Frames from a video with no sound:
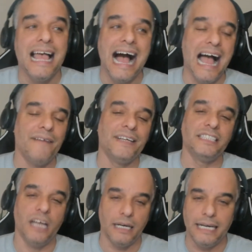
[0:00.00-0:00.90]
I haven't
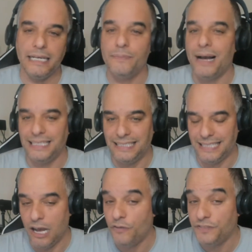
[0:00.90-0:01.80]
done any
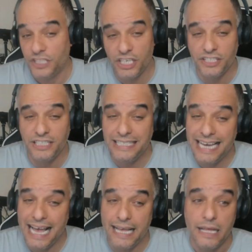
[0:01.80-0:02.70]
myself just
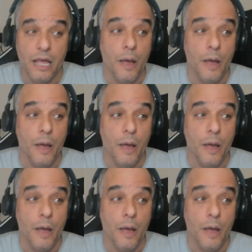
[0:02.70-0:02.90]
yet,